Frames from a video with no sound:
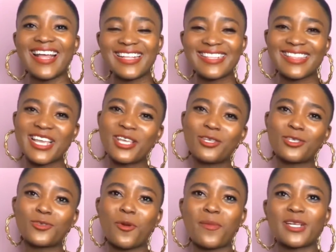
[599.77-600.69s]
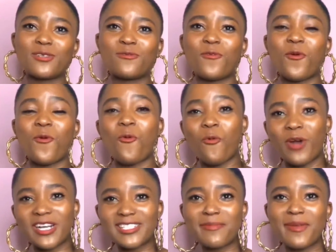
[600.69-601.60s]
Thank you so much for
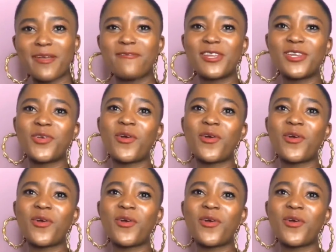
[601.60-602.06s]
watching my video.